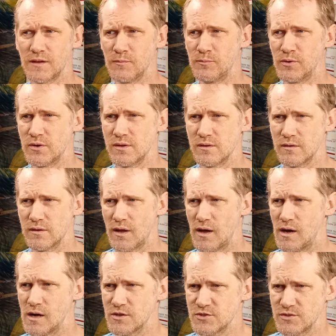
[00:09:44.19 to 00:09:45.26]
got put in an
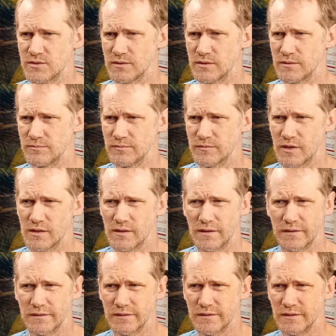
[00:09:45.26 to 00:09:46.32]
auction and got
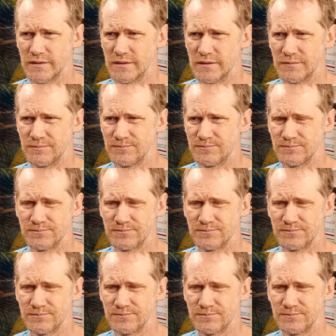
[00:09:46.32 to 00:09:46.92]
like $50